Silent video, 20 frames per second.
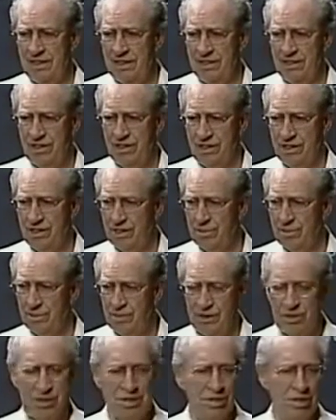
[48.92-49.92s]
just
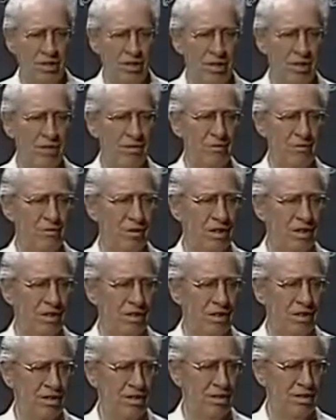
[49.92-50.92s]
simply see what
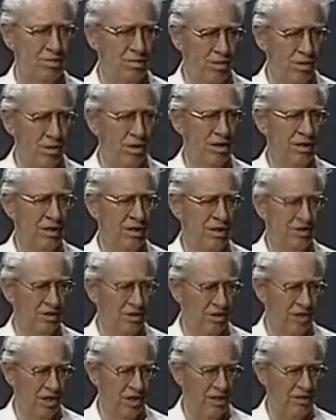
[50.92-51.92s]
the book
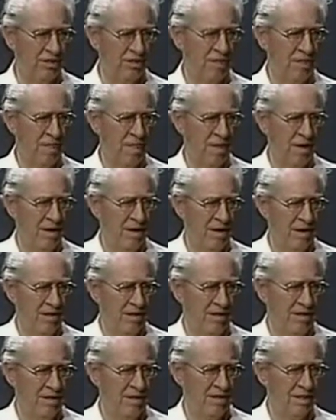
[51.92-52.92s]
says.
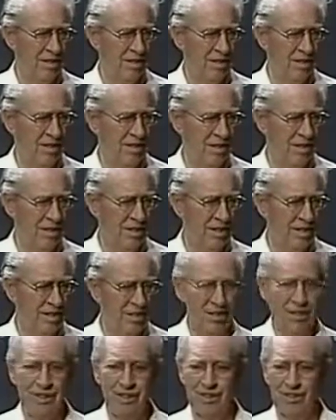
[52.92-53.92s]
And I
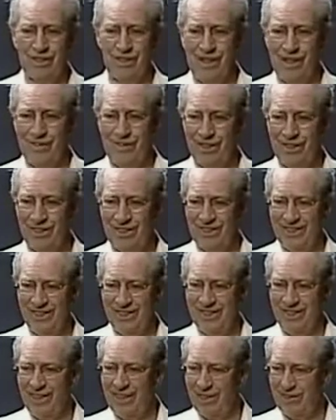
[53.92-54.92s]
think it's having a
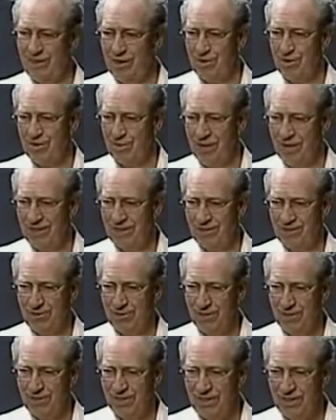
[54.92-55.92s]
lot of impact.
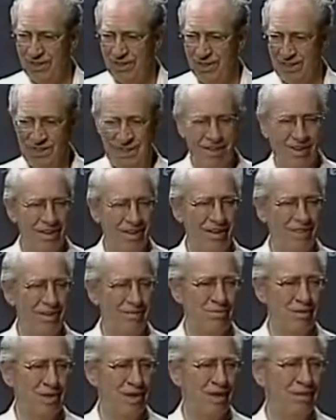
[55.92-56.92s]
We're getting a lot
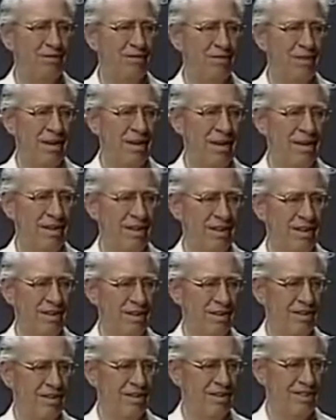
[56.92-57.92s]
of mail.
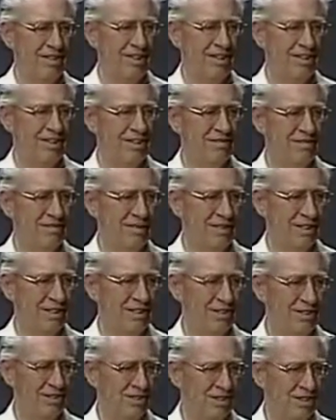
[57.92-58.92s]
And
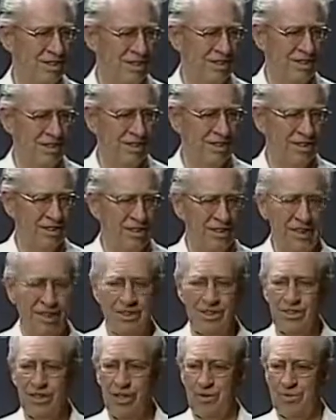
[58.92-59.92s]
like I said, I think in the
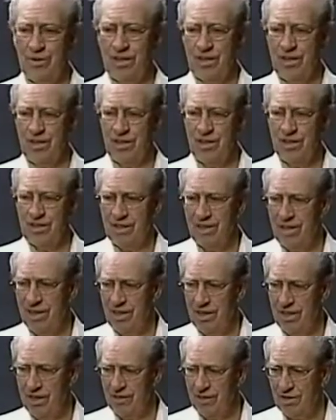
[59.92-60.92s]
last taping, hardly
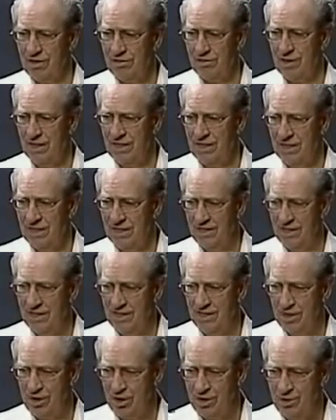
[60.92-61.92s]
ever
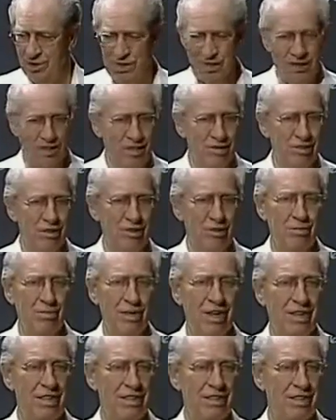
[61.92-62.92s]
does anybody give us a
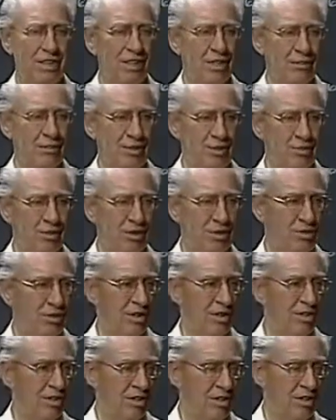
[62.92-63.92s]
bad time. And we
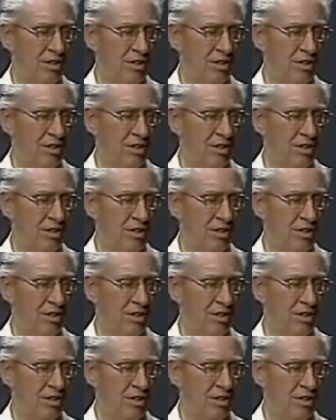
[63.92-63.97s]
trust that